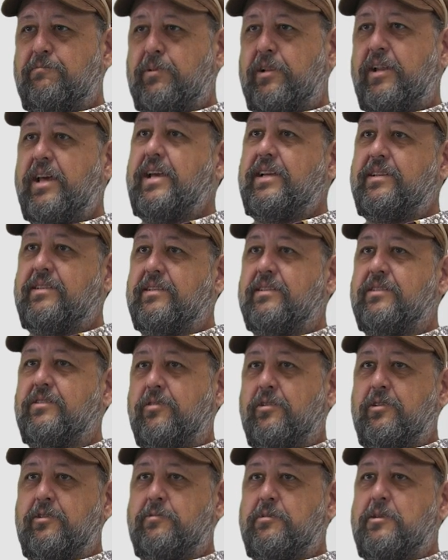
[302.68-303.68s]
of place is
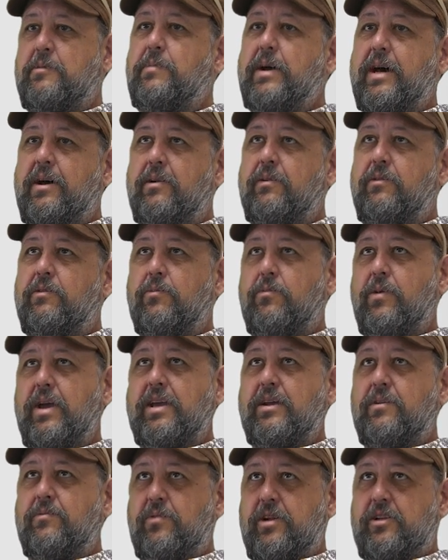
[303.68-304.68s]
going to be about the
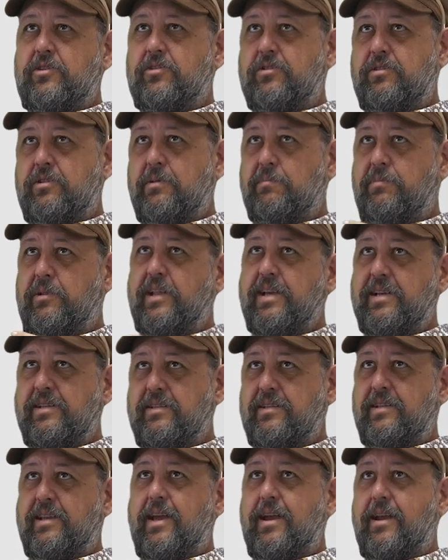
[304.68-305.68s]
way in which the
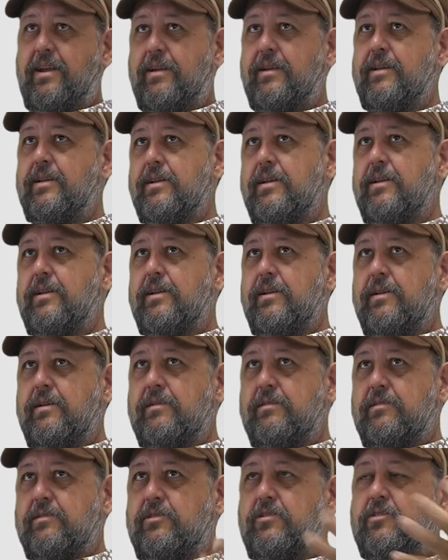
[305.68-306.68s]
place can
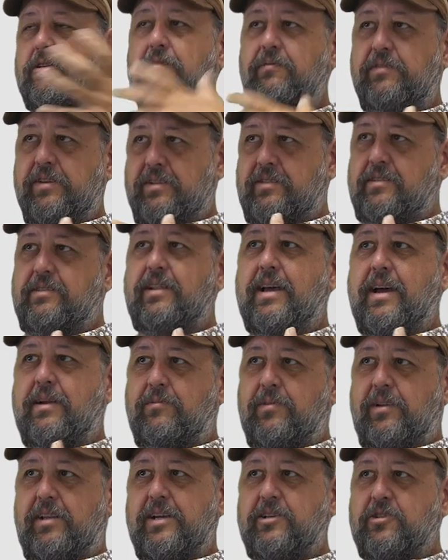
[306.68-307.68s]
service that
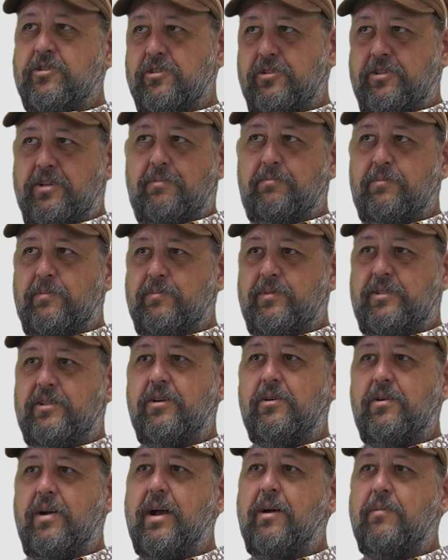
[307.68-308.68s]
relationship.
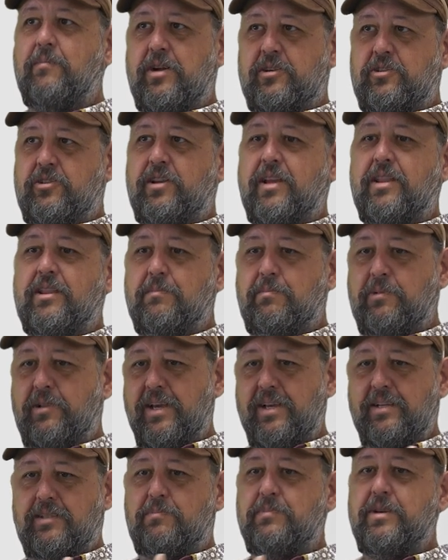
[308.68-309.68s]
So how much can the
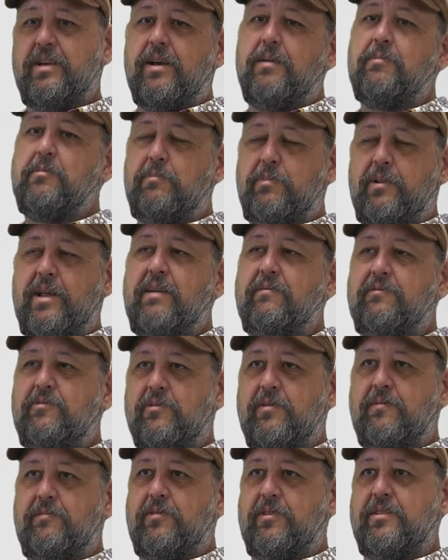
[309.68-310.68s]
place become a
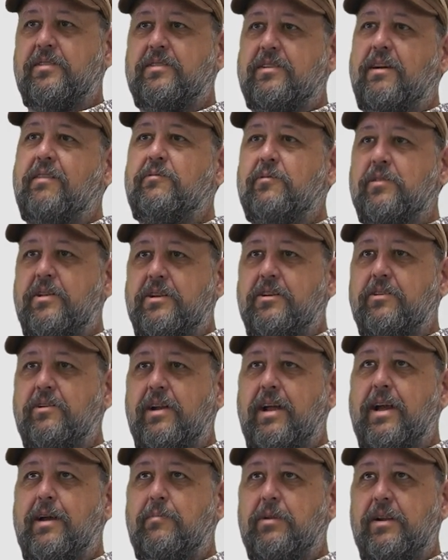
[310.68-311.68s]
platform for the software that you're
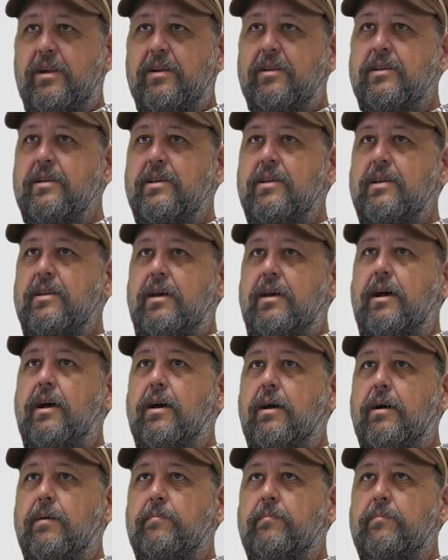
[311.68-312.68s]
inhabiting?
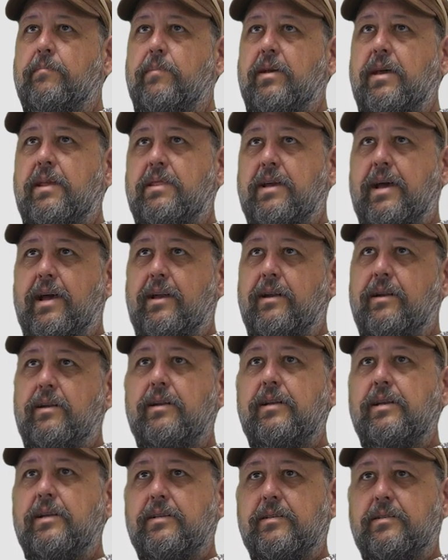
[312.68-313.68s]
Um, and that
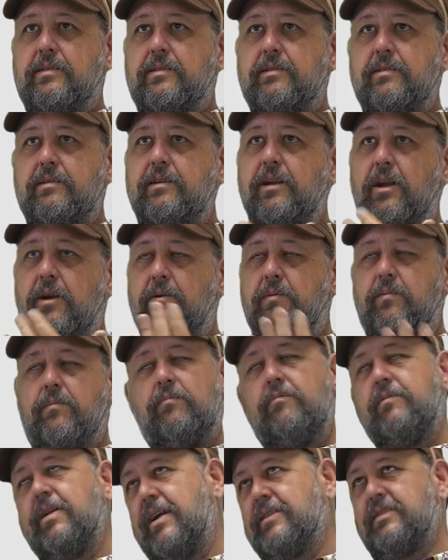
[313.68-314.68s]
is, you know,
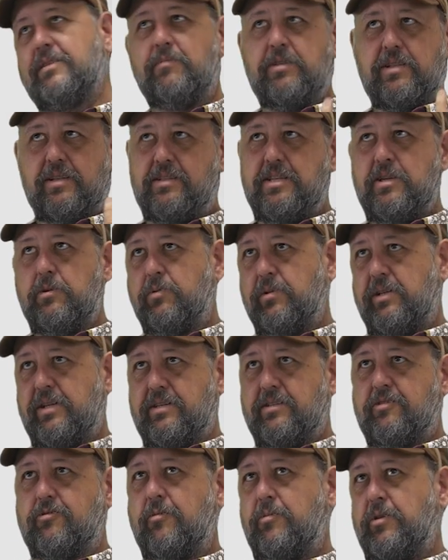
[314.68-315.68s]
not something that's equally
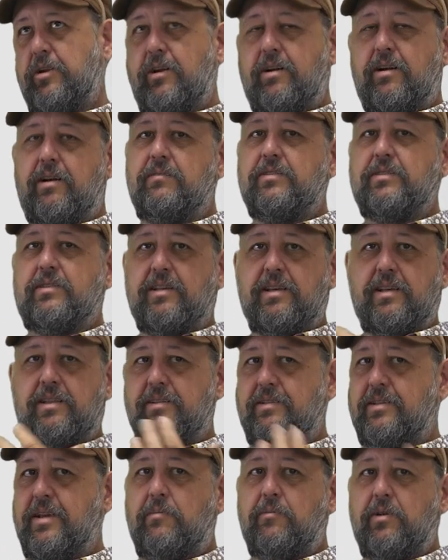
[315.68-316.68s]
distributed, obviously, in
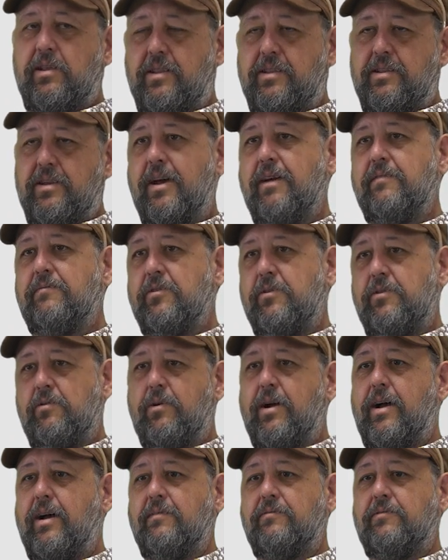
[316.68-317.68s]
the same way that the iPhone
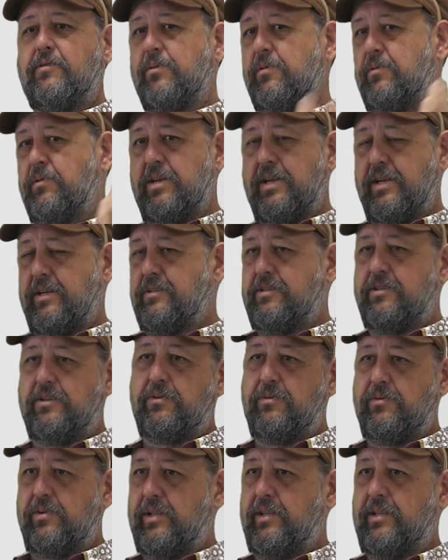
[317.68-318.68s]
arrived only
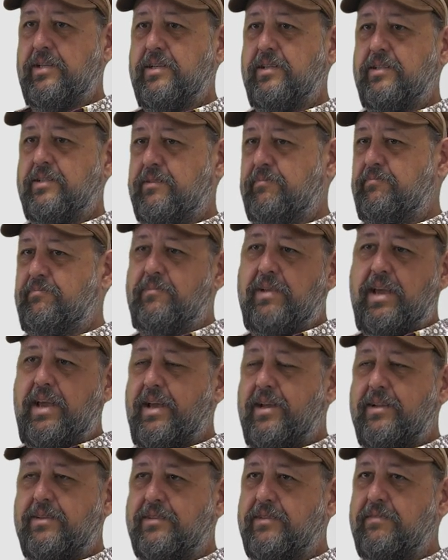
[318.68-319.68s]
into elite
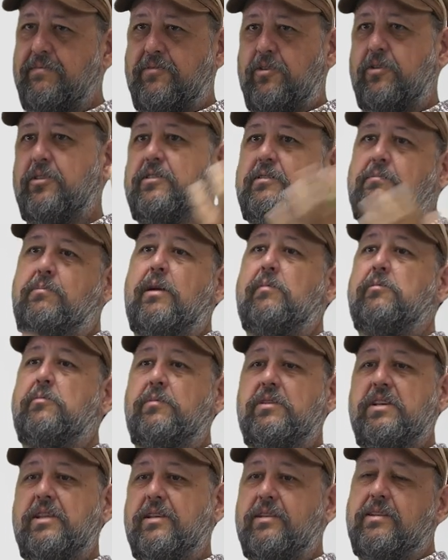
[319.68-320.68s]
hands at first.
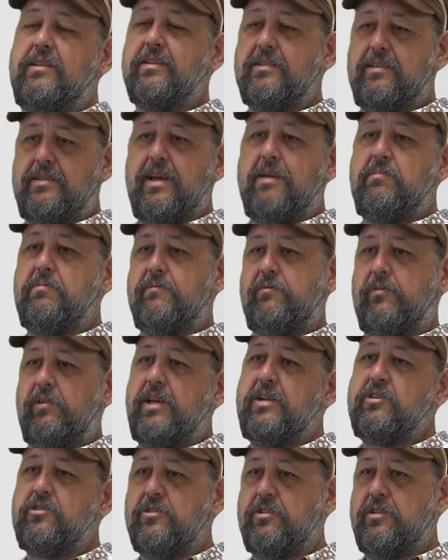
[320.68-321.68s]
Probably this, this type of
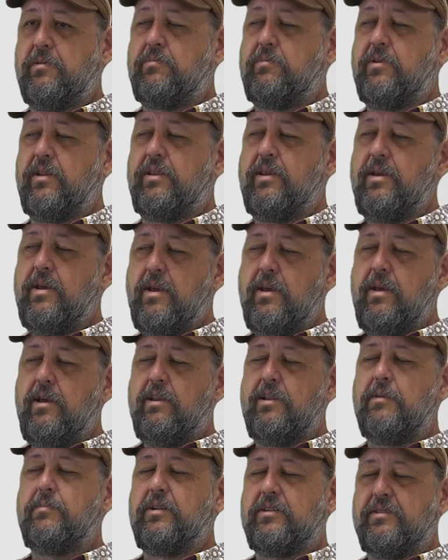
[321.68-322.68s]
relationship with
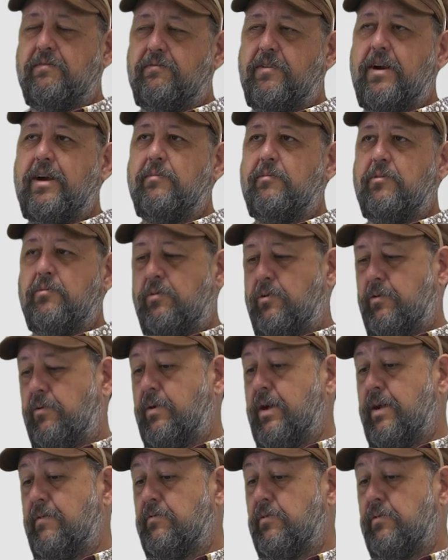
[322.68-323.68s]
the built environment will
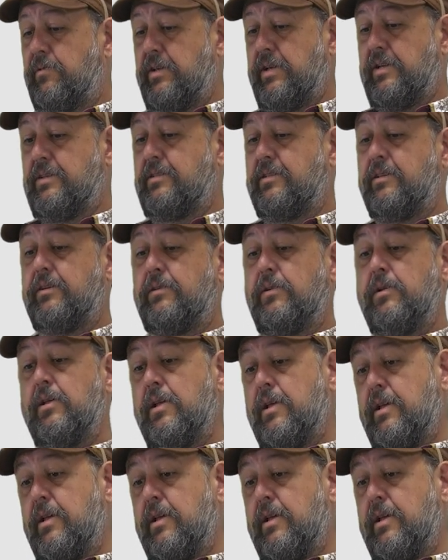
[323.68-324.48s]
arrive only into